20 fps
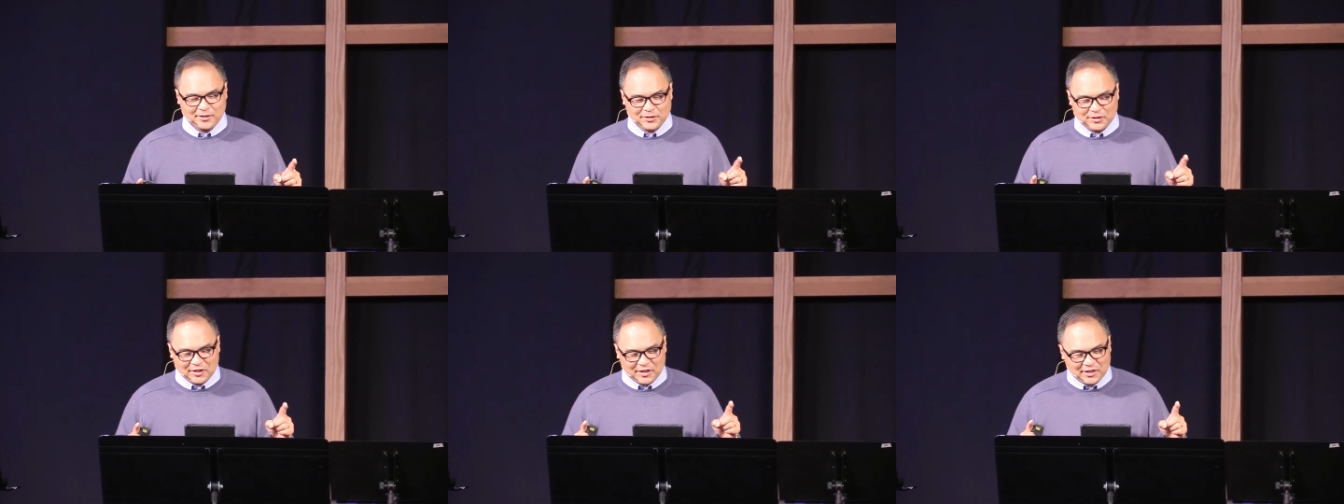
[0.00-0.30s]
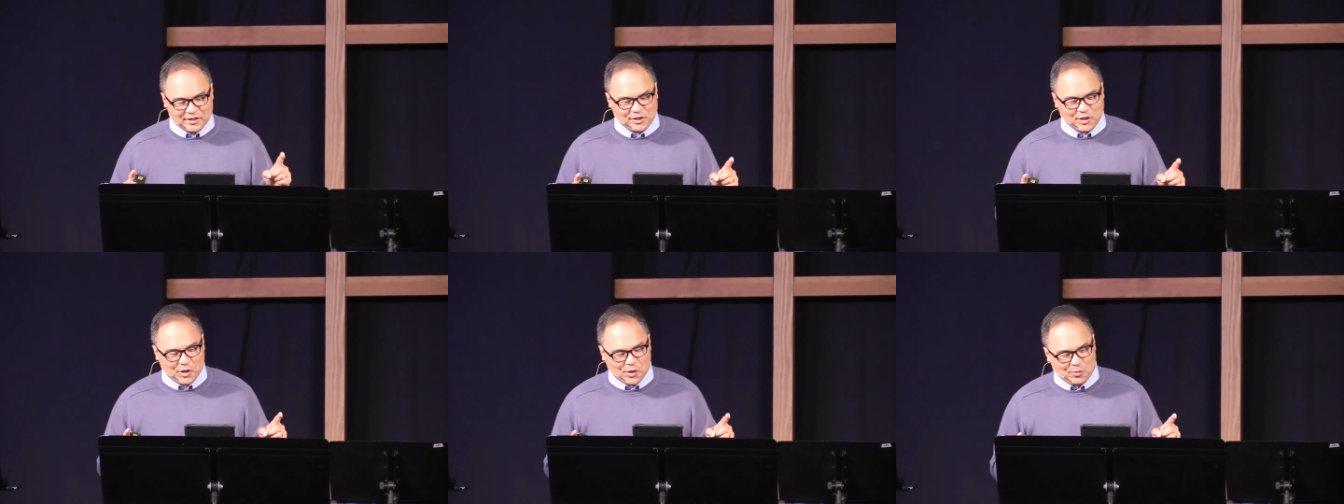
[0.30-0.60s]
So
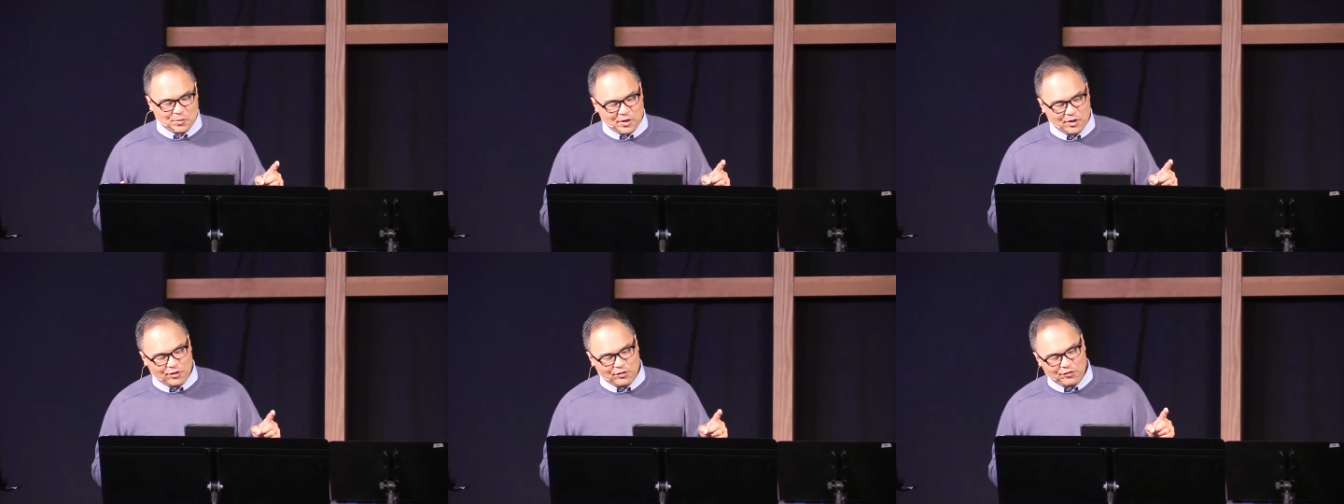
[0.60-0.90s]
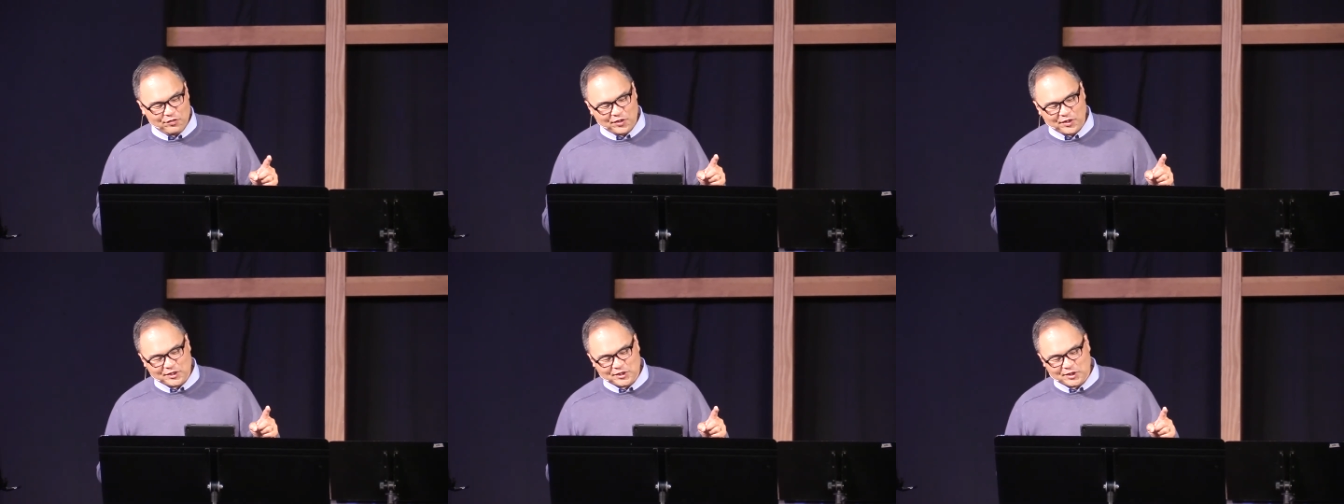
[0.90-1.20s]
these career
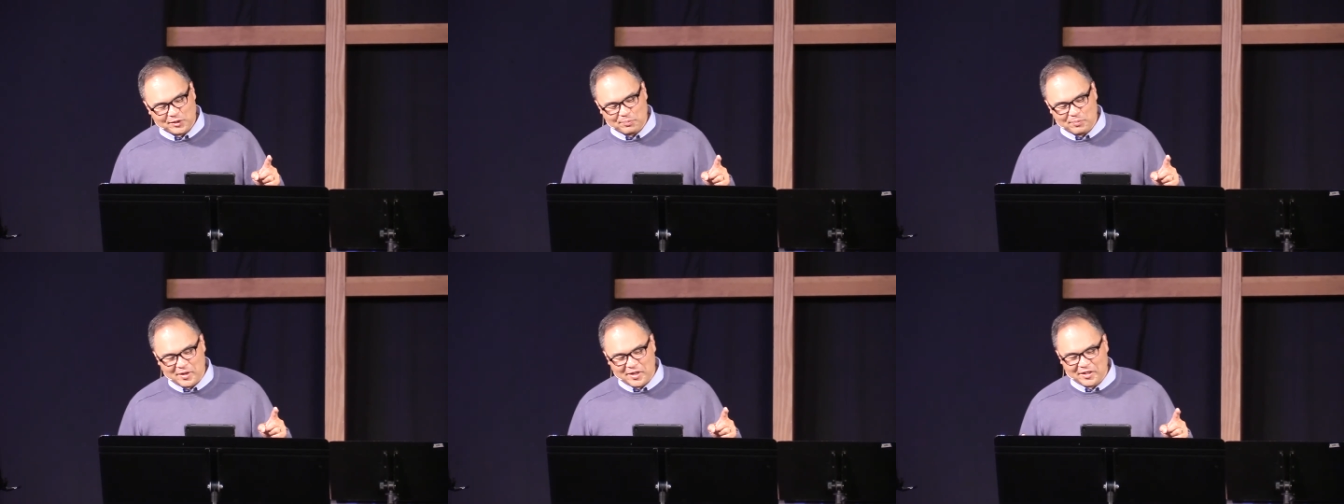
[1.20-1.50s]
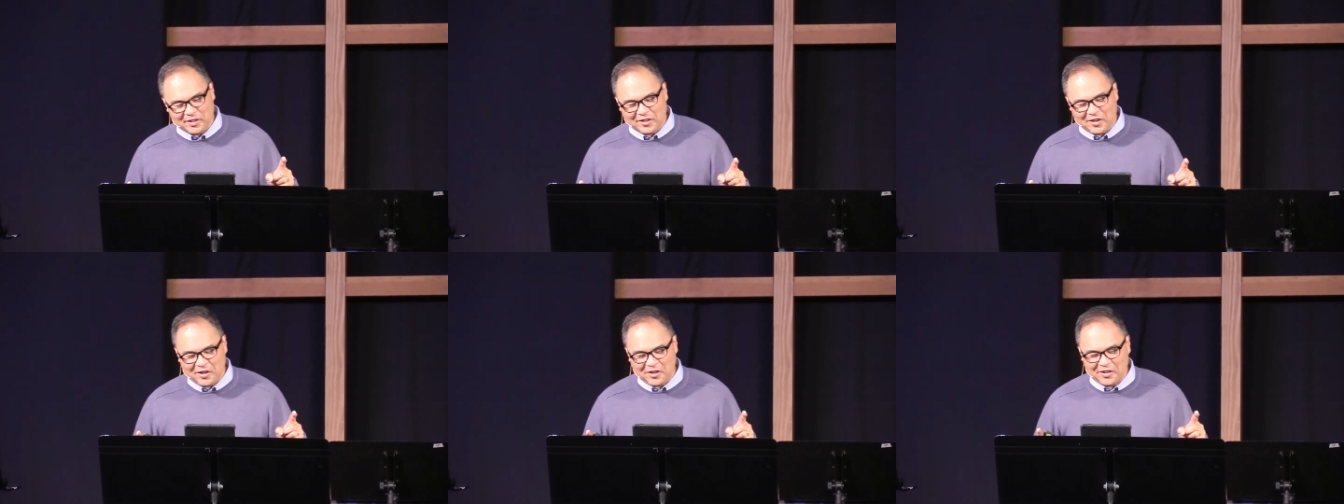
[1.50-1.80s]

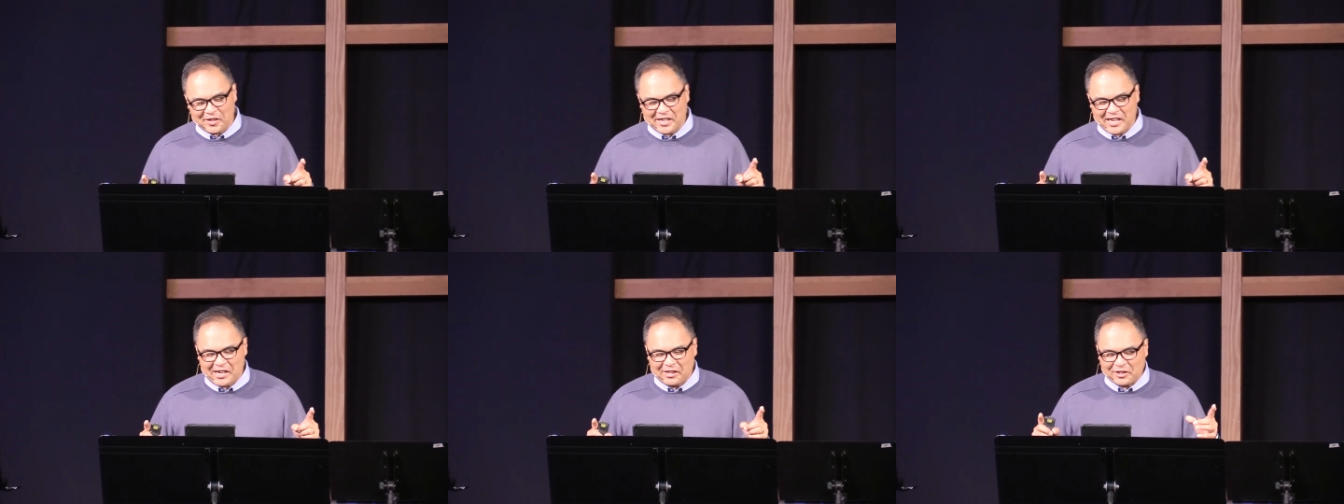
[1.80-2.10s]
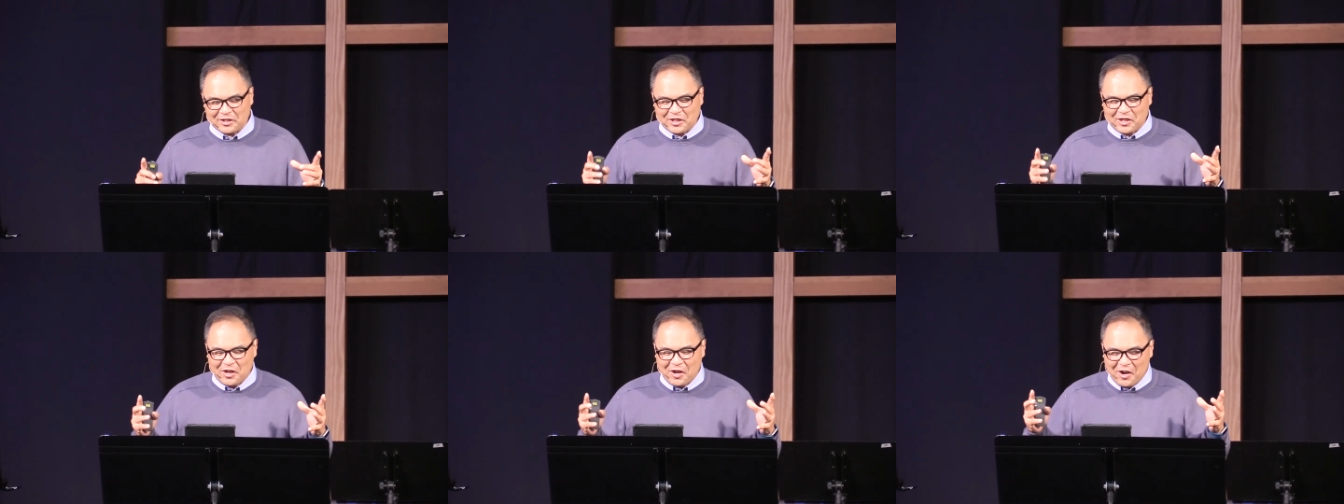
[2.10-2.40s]
fishermen are now
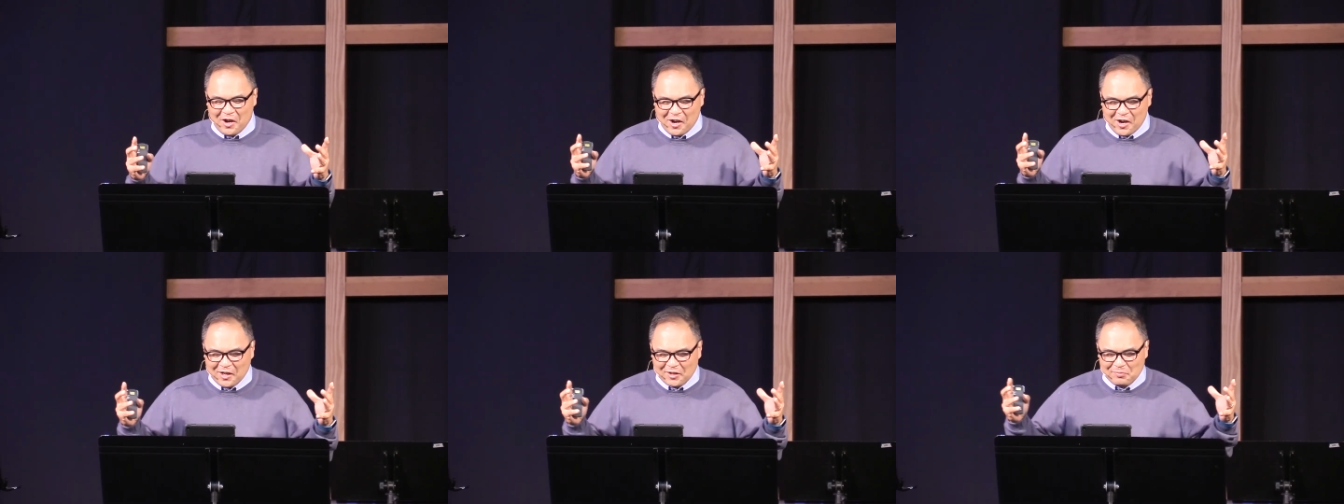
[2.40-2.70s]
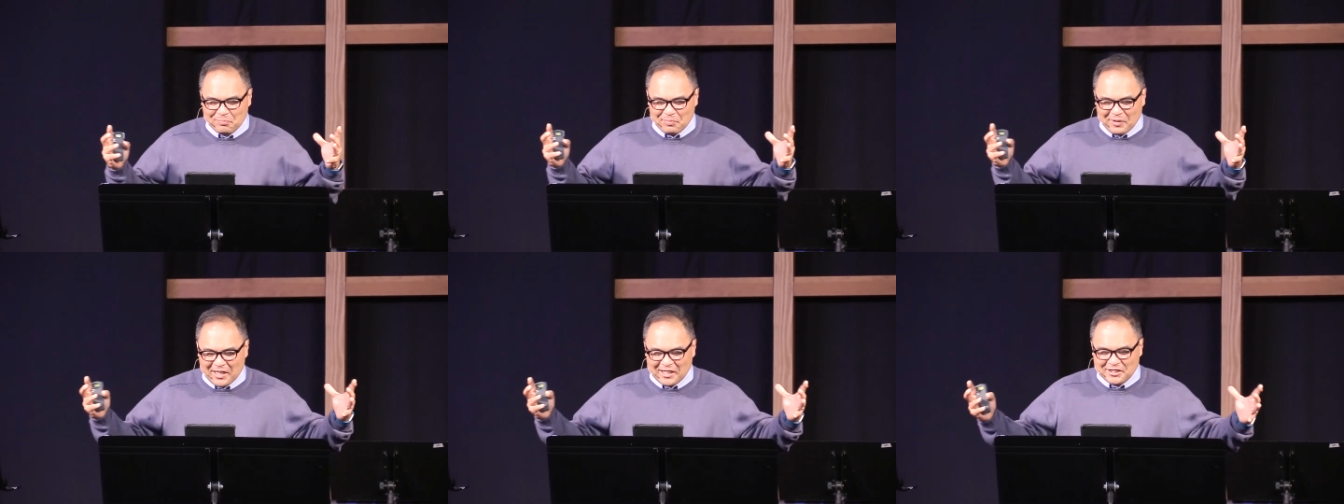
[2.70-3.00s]

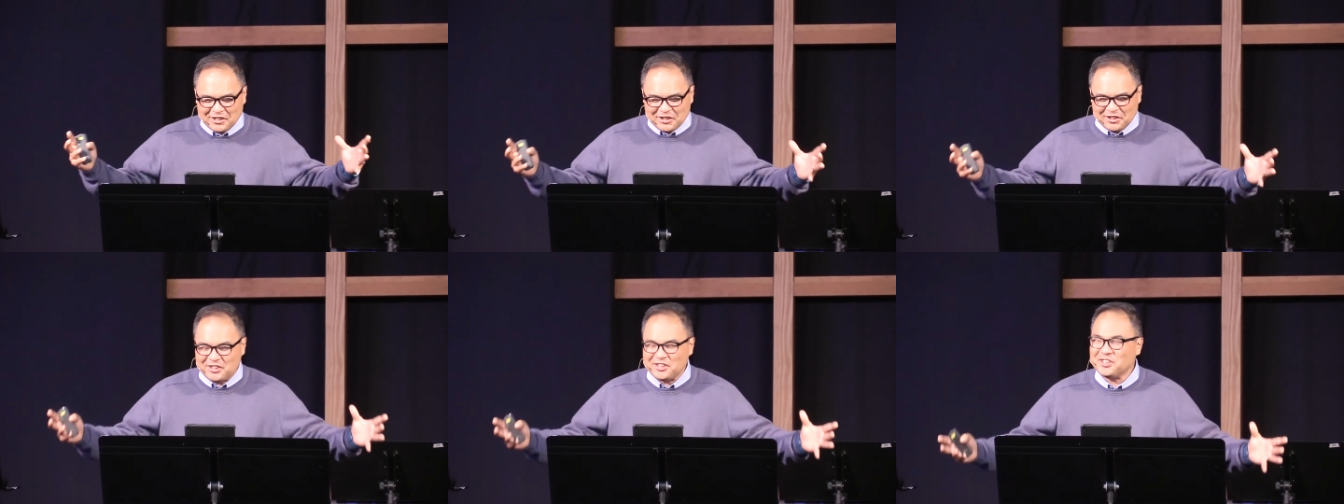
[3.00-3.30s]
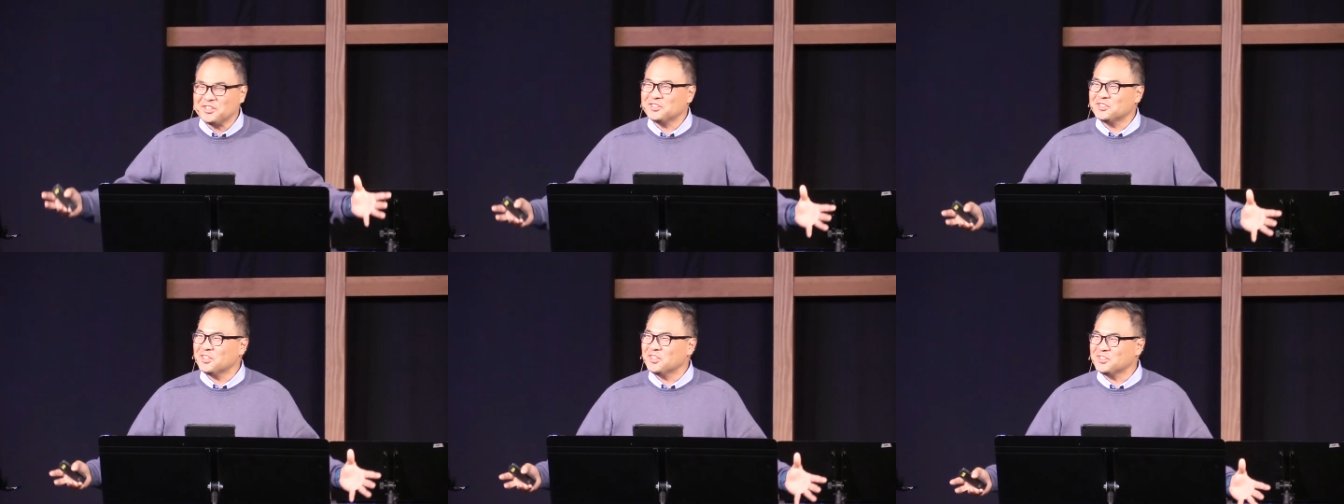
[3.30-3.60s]
caught by
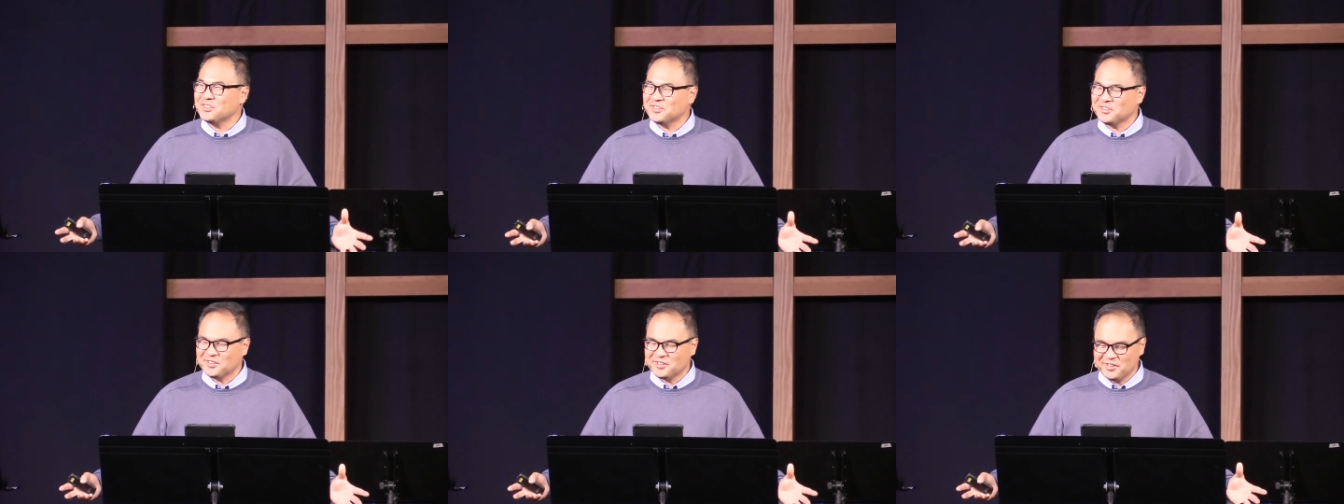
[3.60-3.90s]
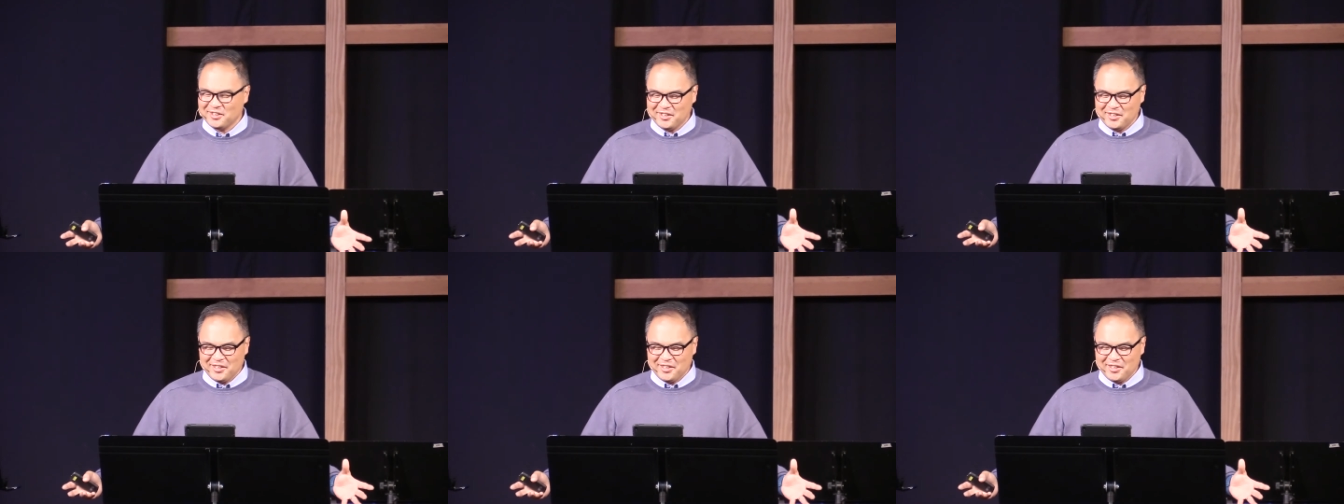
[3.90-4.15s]
Jesus.